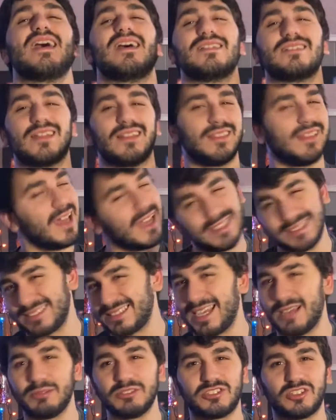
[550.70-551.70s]
the last
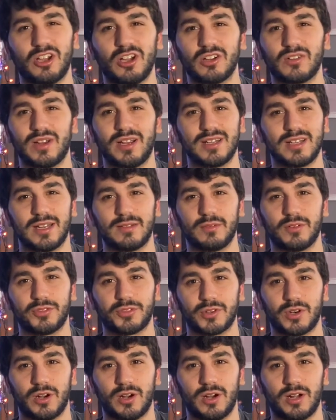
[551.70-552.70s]
time we saw Grand Admiral
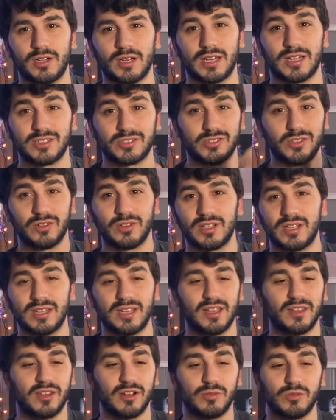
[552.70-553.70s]
Thrawn and Ahsoka
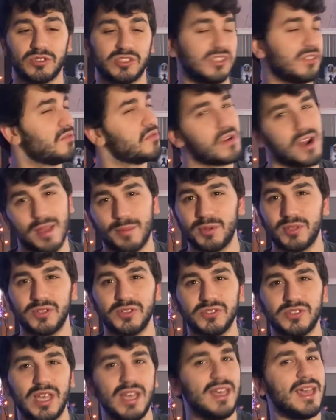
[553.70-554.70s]
together was in
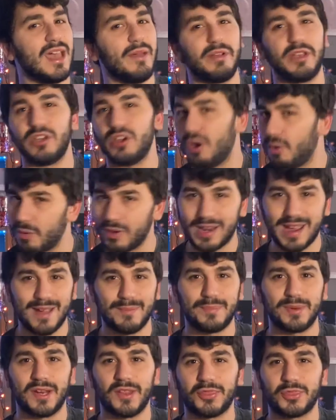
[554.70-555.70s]
Rebels, and we know what
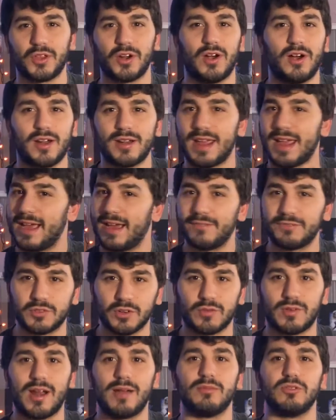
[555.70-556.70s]
happened to Thrawn after
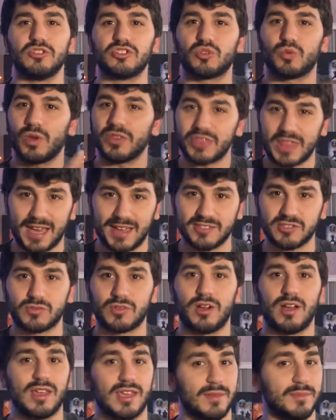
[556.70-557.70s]
Rebels with
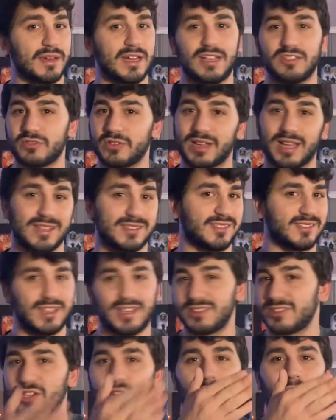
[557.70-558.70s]
Ezra. Him and Ezra got
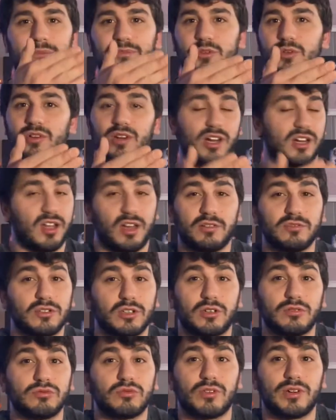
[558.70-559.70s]
sent off to the
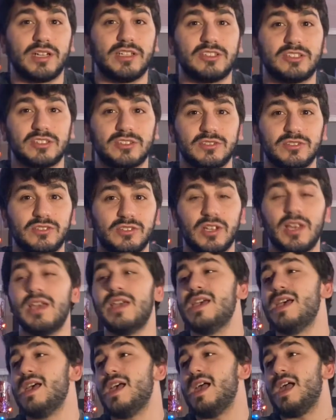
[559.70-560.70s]
unknown regions,
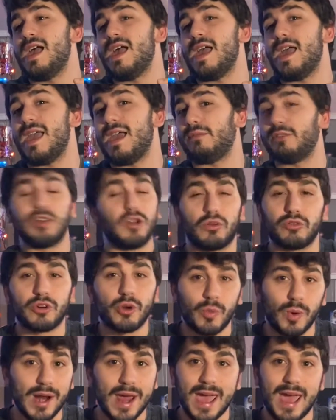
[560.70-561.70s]
and we don't know
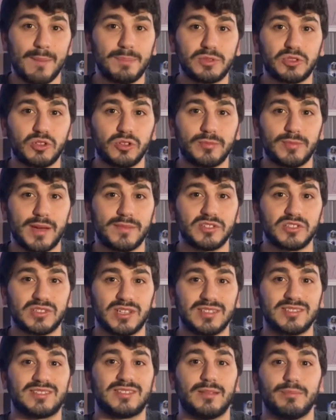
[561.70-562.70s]
what happened to him ever
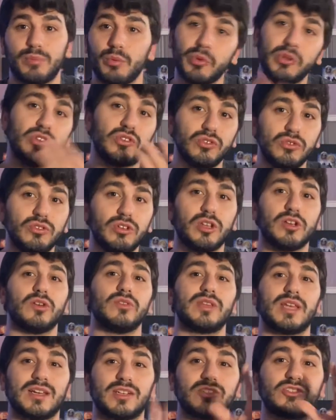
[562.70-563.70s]
since then, but we do know
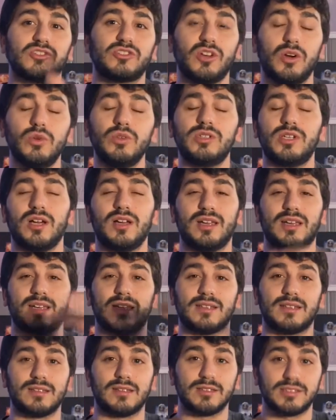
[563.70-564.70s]
that Ahsoka
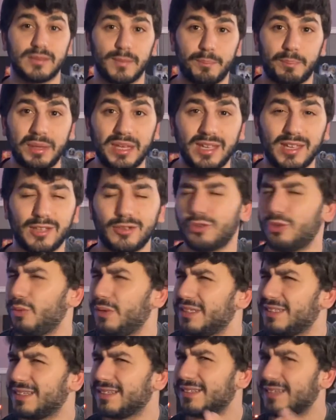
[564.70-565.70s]
and Sabine, who we
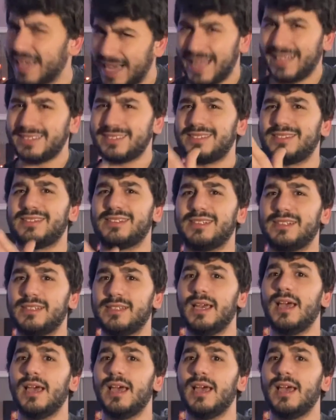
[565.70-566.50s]
did not see,